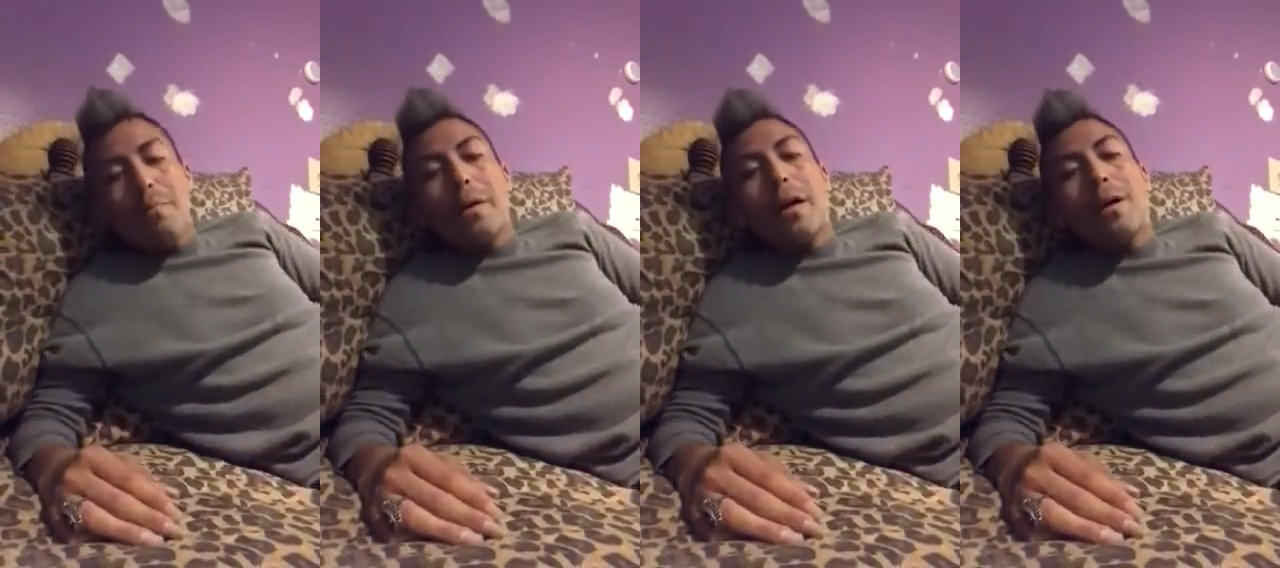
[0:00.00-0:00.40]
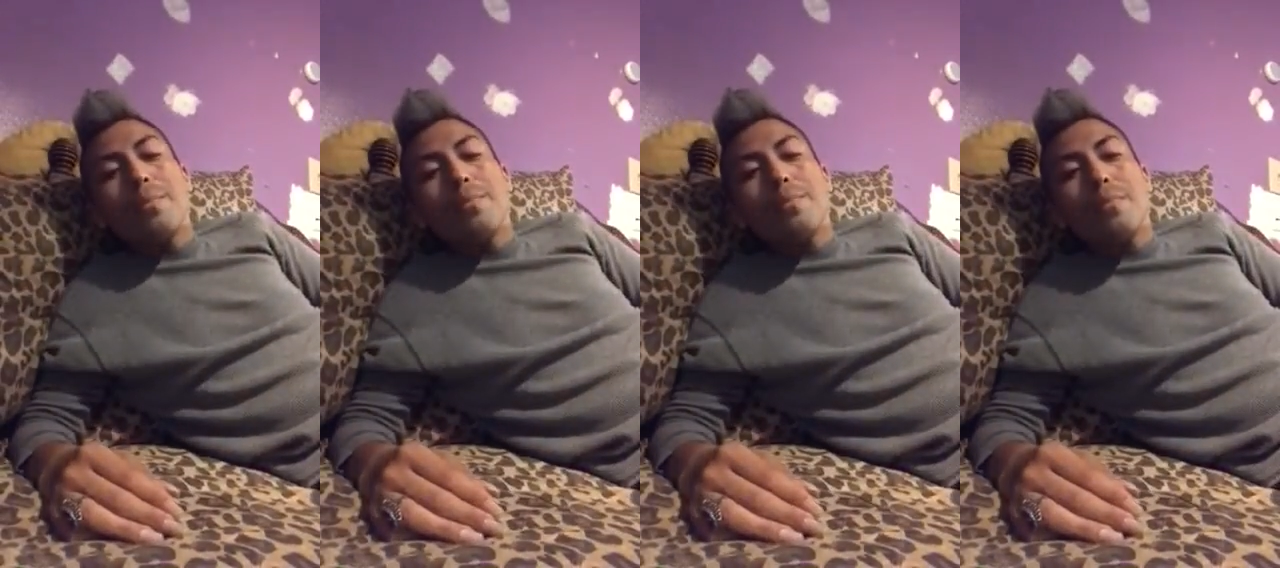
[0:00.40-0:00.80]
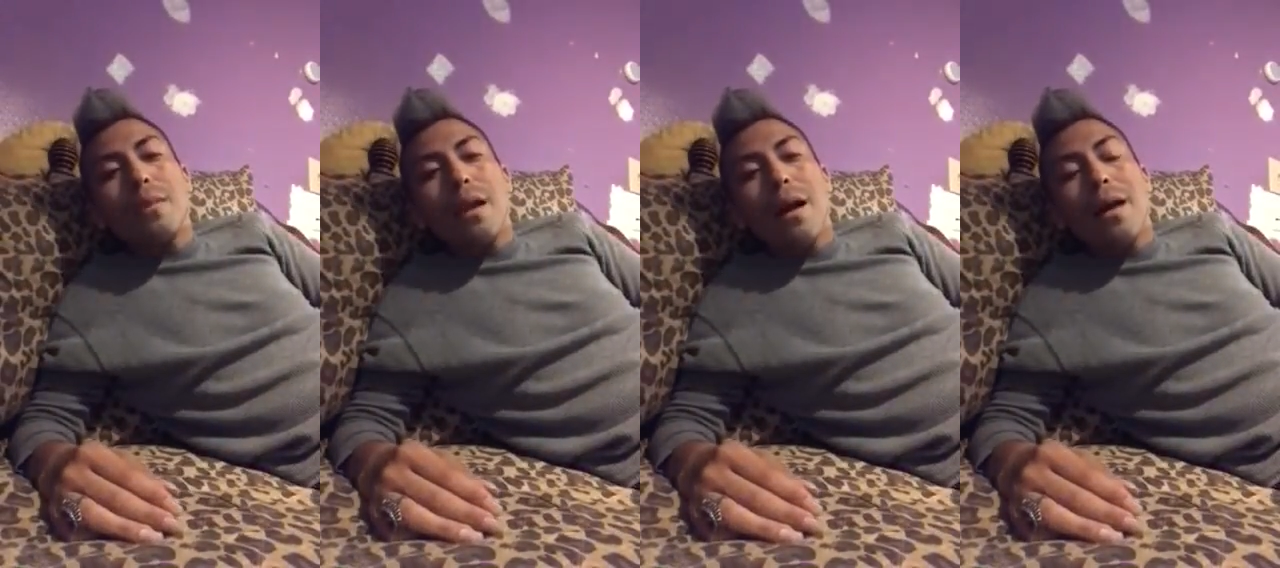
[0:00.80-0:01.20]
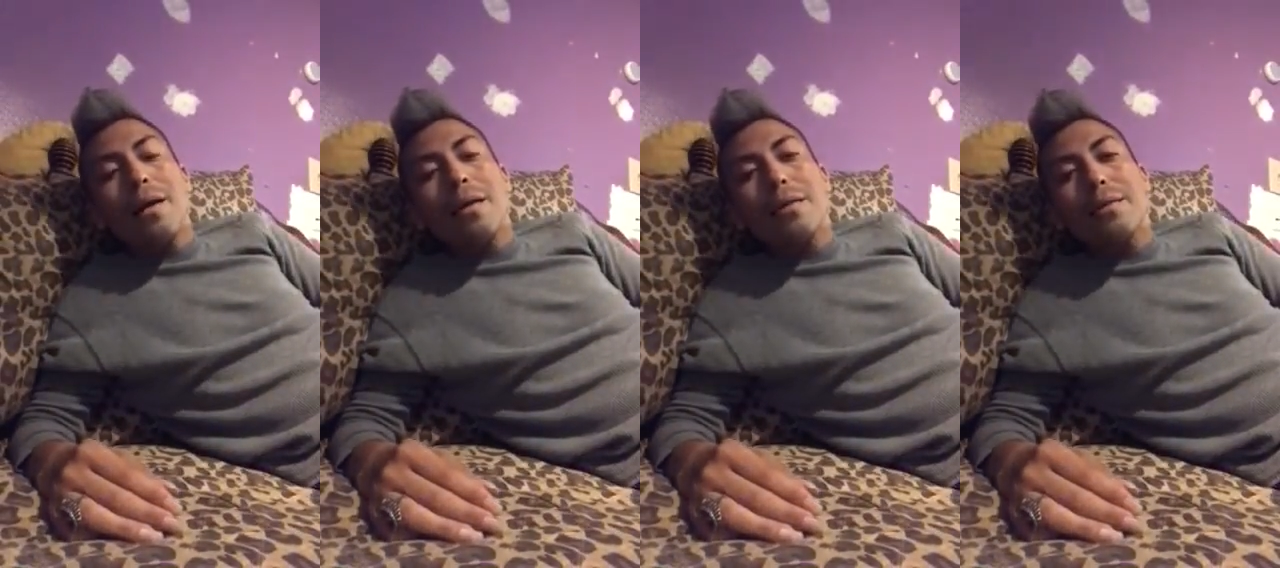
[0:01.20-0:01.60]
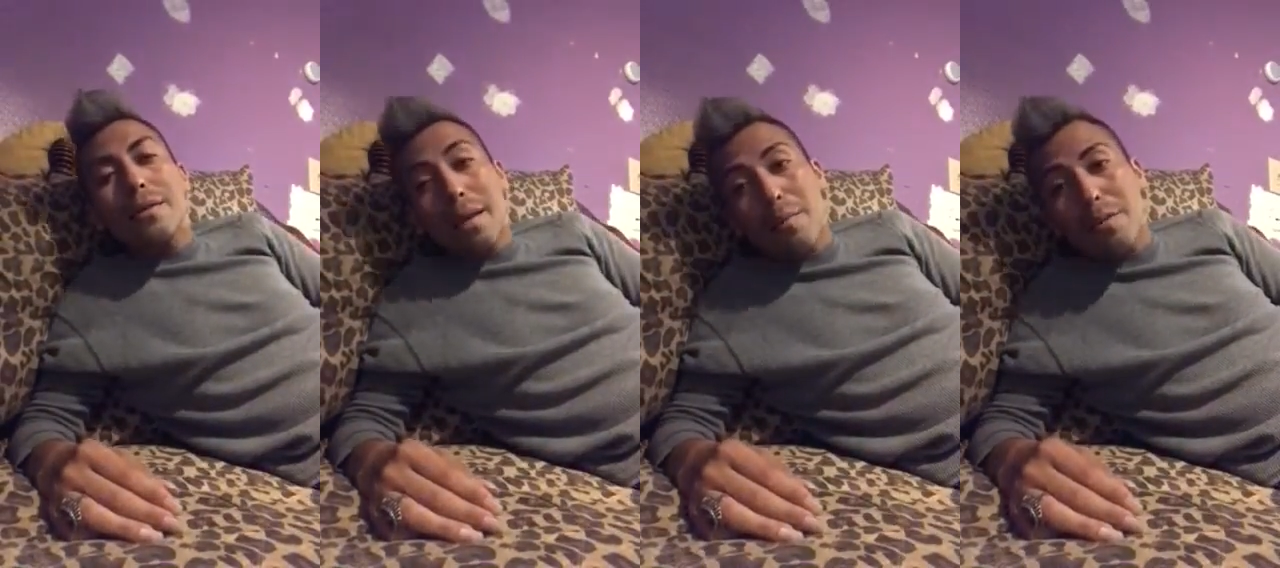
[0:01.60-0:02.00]
But
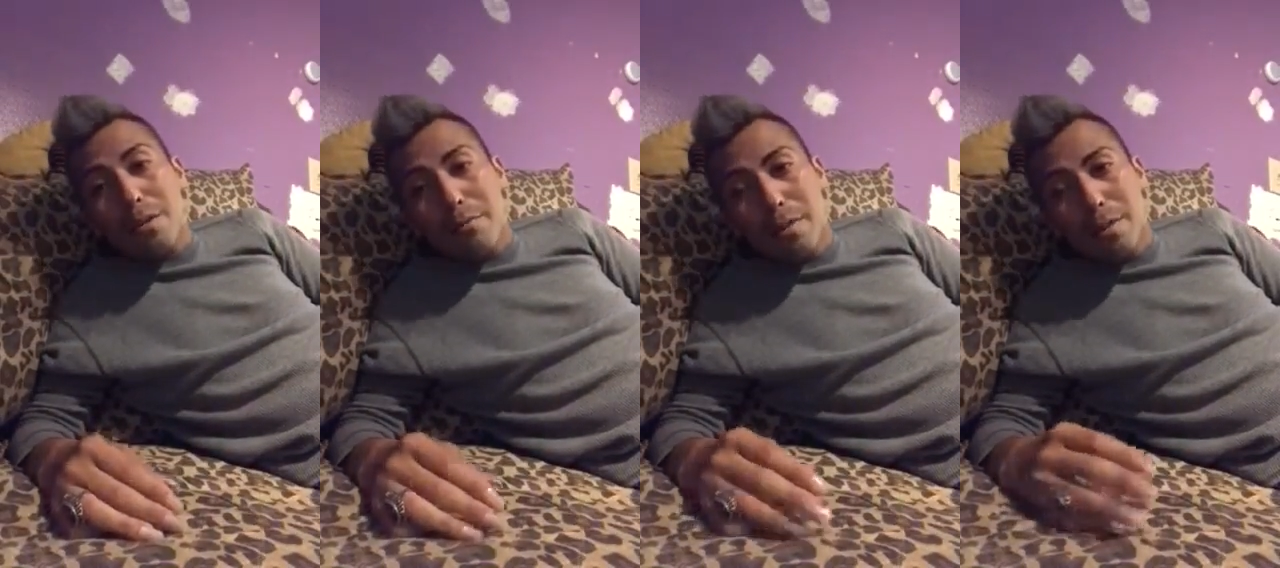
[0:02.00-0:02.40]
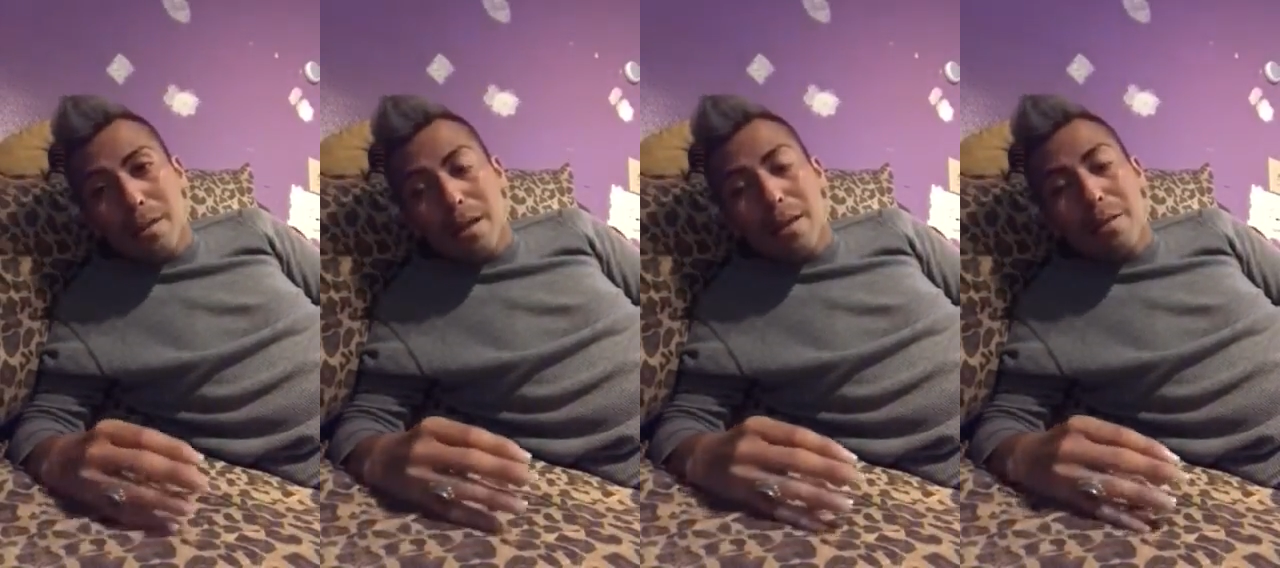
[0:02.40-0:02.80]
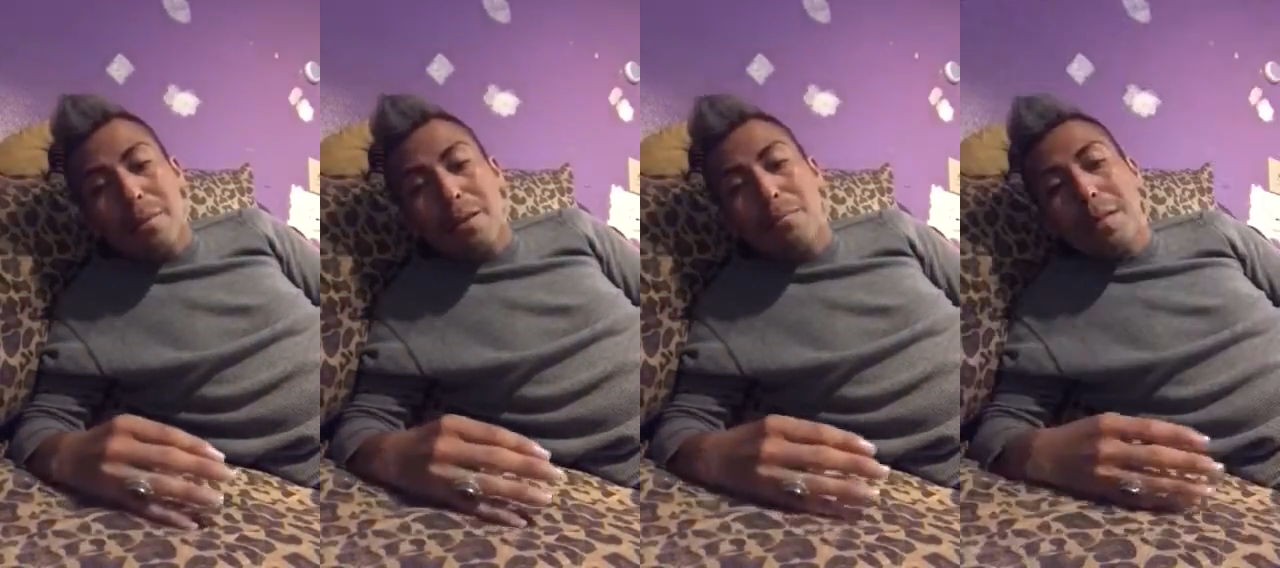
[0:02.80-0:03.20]
today was the first day that I met